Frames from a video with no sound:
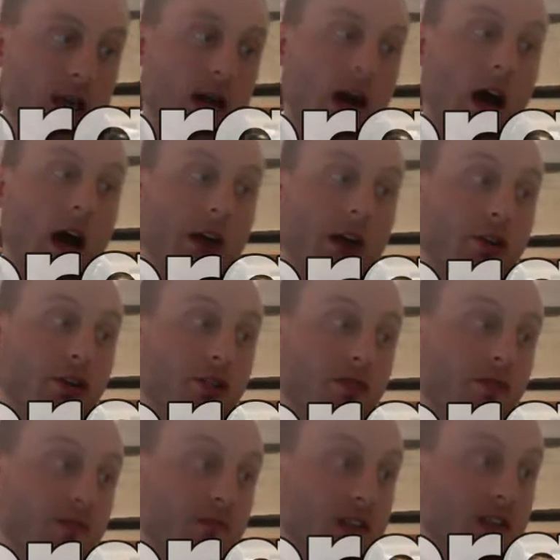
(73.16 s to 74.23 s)
You can
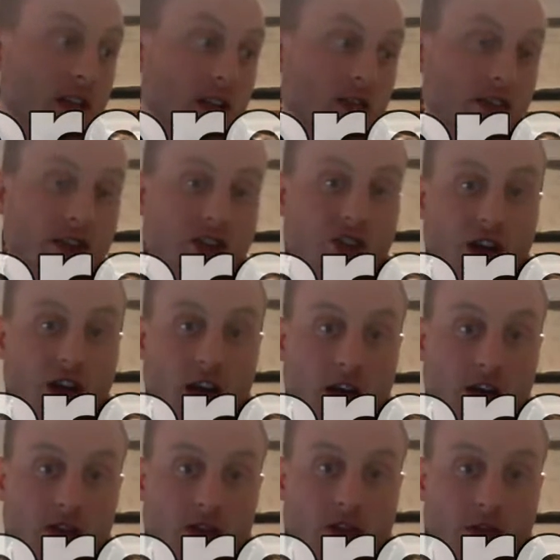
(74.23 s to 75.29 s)
physically
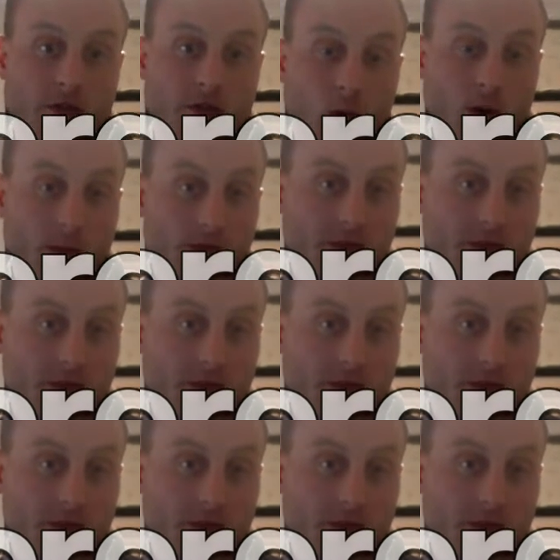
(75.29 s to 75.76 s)
change the form